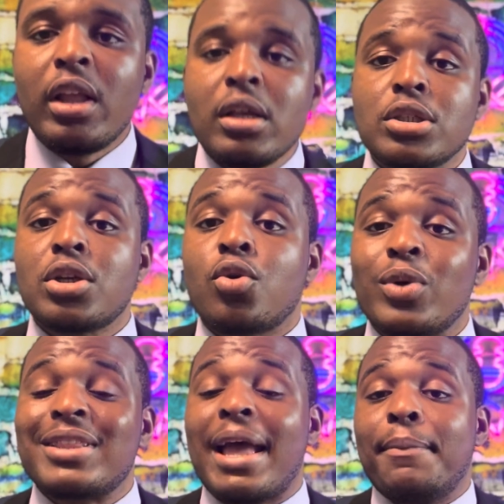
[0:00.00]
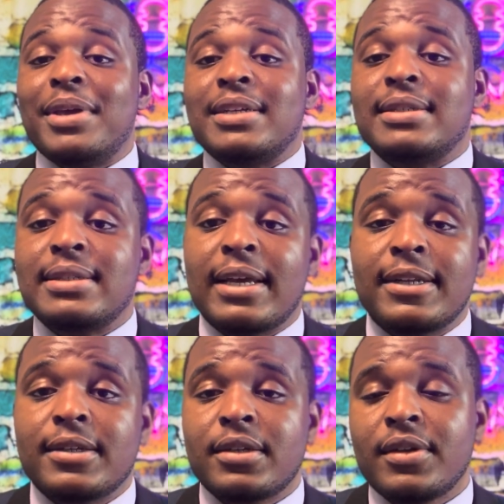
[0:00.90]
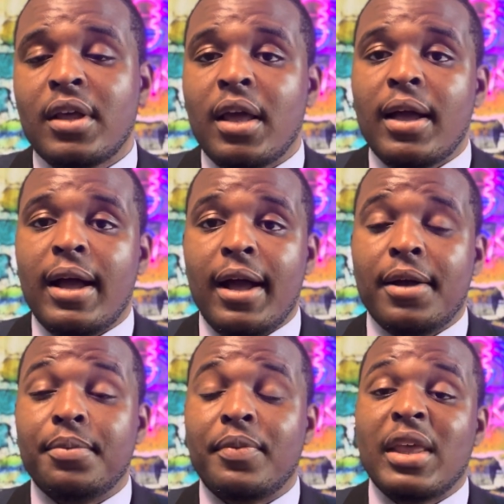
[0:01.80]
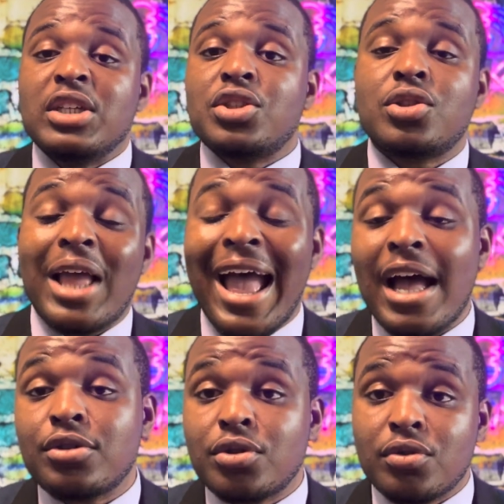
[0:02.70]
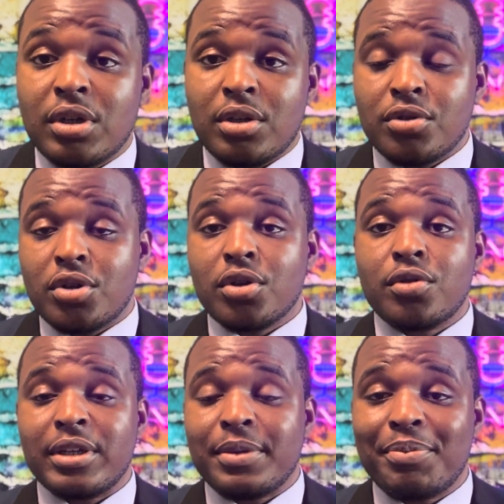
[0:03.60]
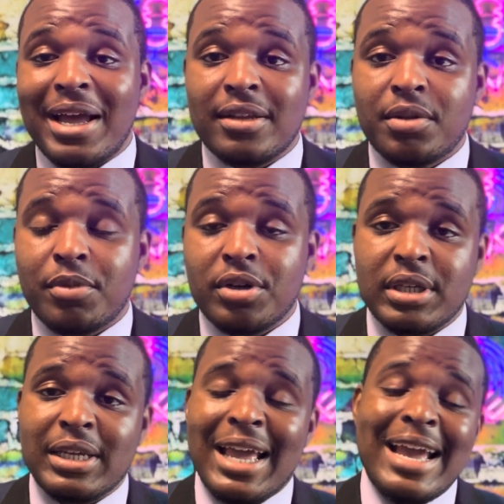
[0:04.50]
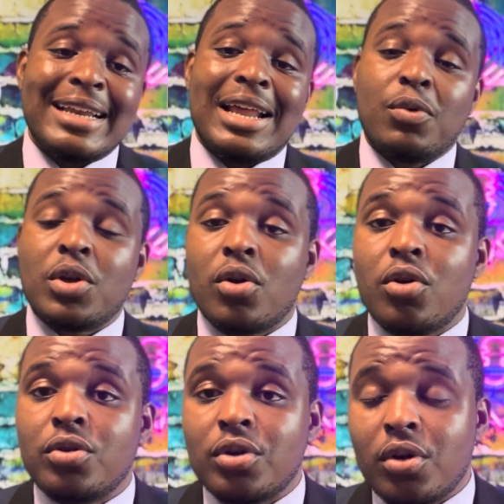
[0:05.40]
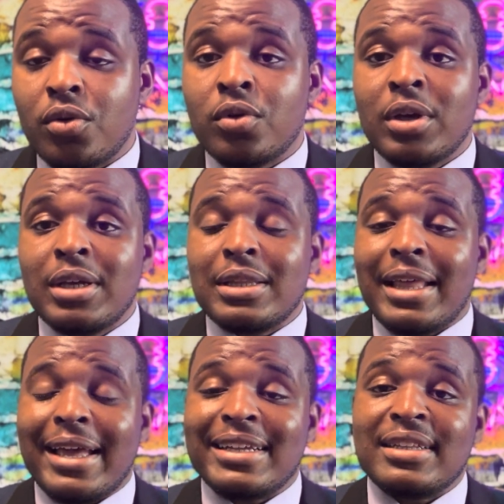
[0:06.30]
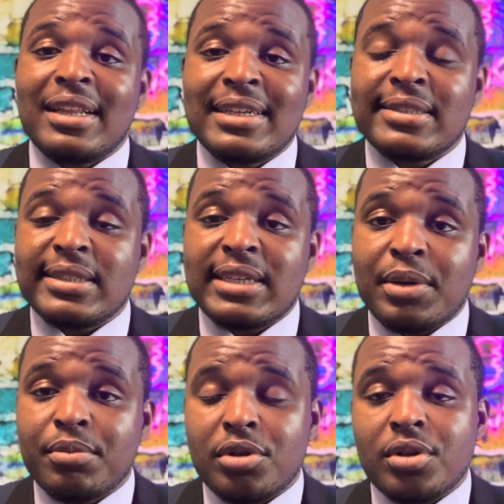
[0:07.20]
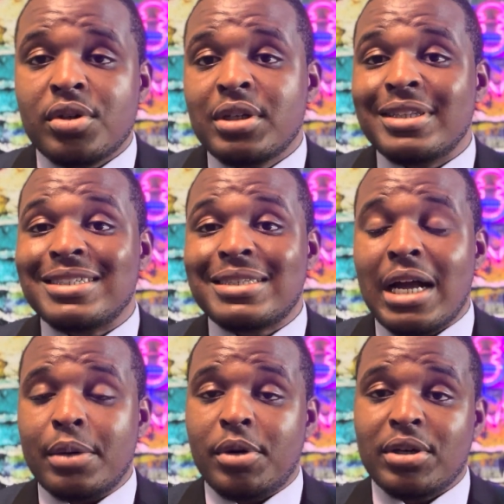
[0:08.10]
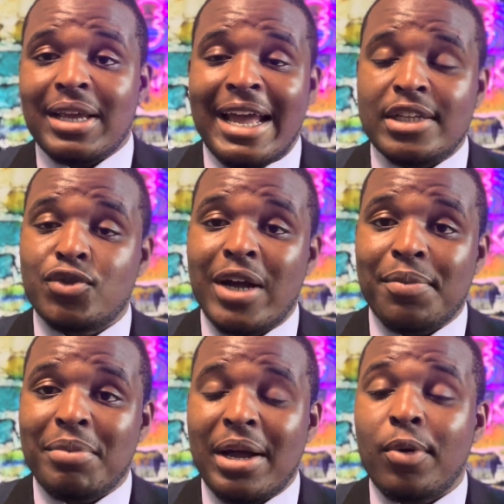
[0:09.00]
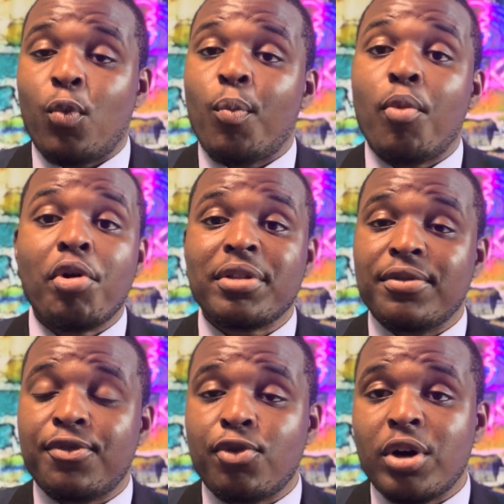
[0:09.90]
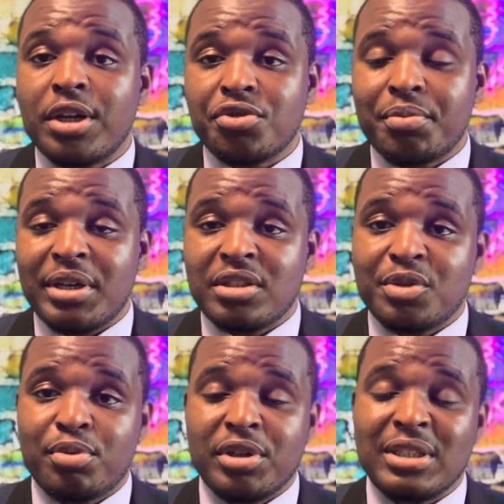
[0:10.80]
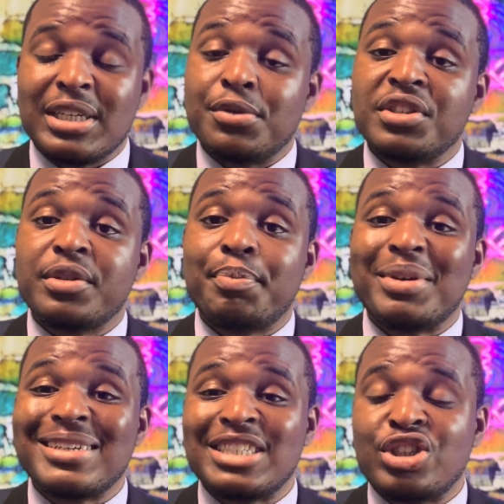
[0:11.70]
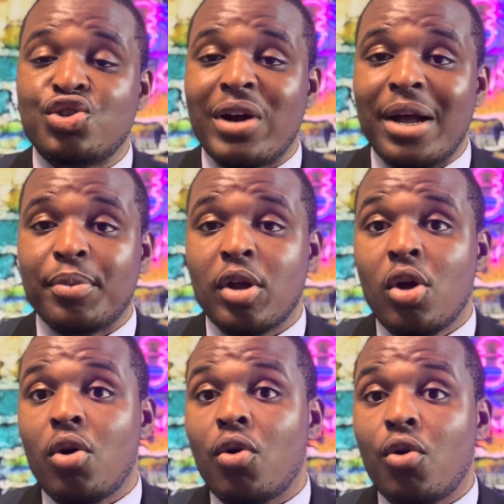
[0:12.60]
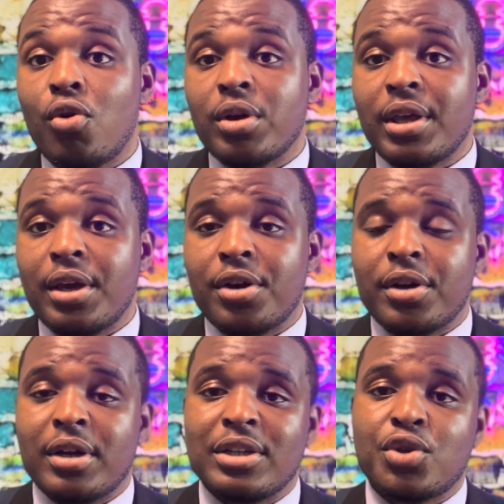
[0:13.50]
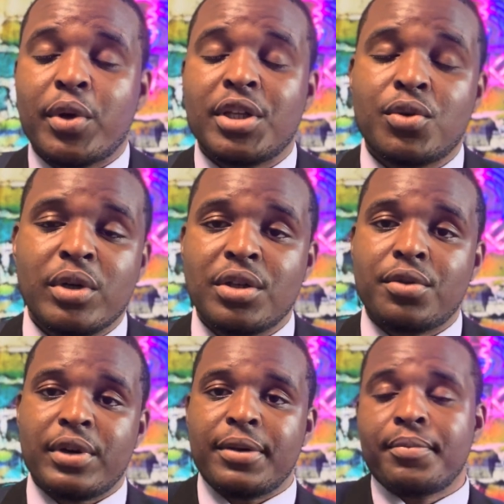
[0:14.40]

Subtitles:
So with that being said, um, how student loans are going to impact the market. Now we all know that in late September, the stock market had dropped by more than 400 basis points. It was the biggest drop all year in 2023.